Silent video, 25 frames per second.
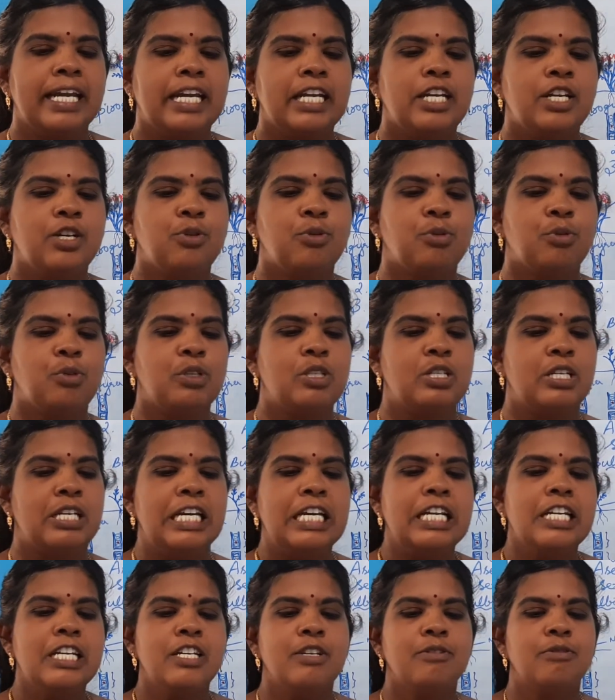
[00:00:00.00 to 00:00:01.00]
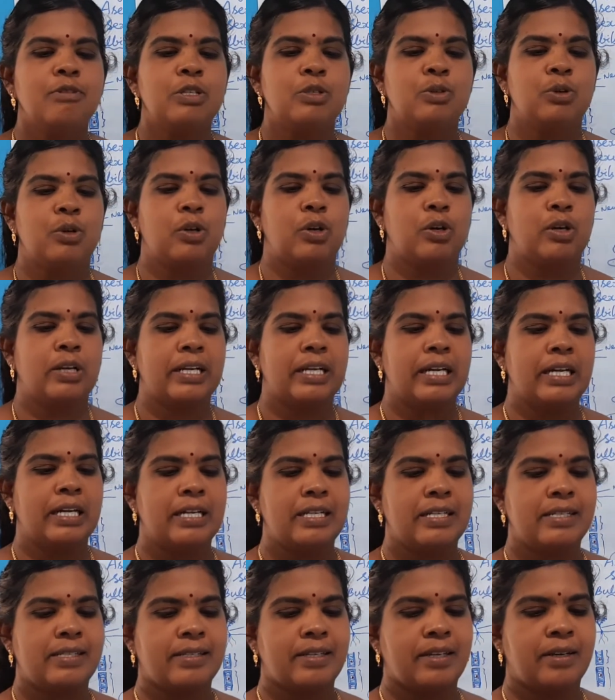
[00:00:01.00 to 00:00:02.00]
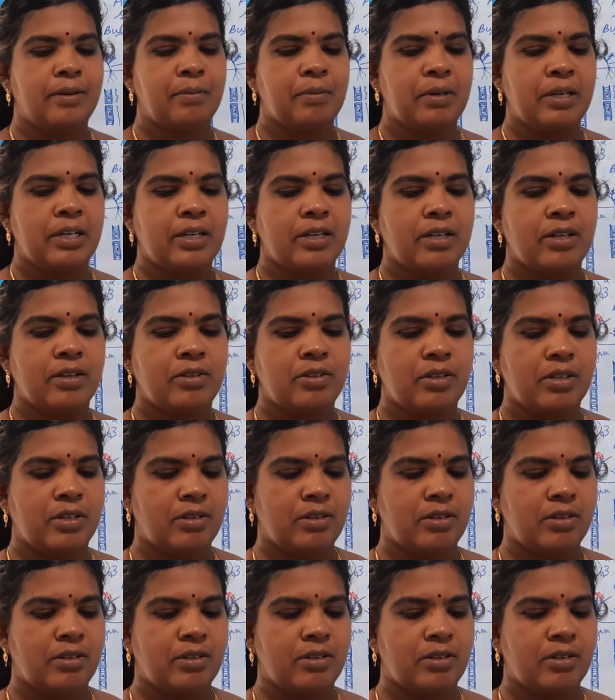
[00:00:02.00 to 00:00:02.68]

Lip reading: individual organism